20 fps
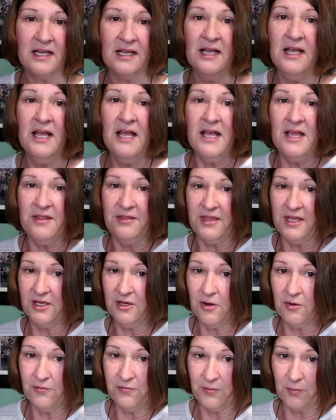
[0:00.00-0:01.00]
They go
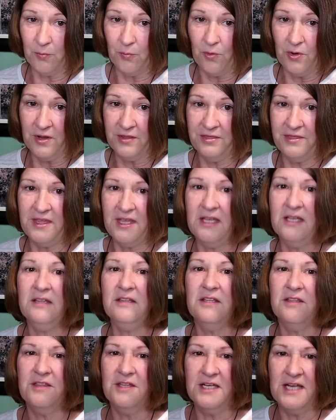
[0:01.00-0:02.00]
from one thing to the
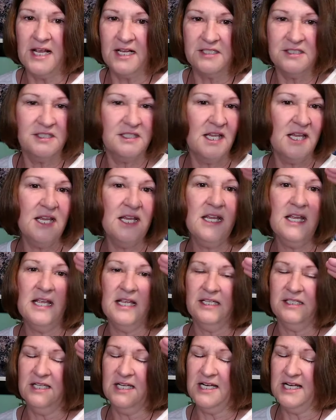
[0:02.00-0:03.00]
next thing in an
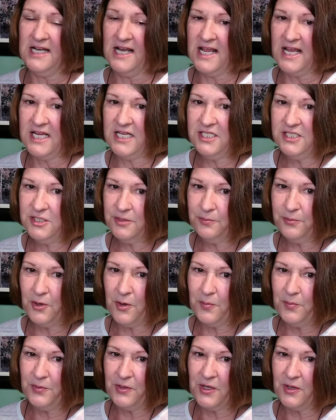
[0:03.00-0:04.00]
age-appropriate
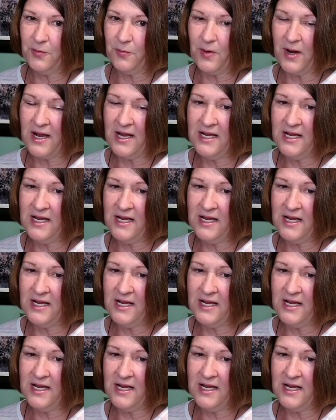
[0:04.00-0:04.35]
way,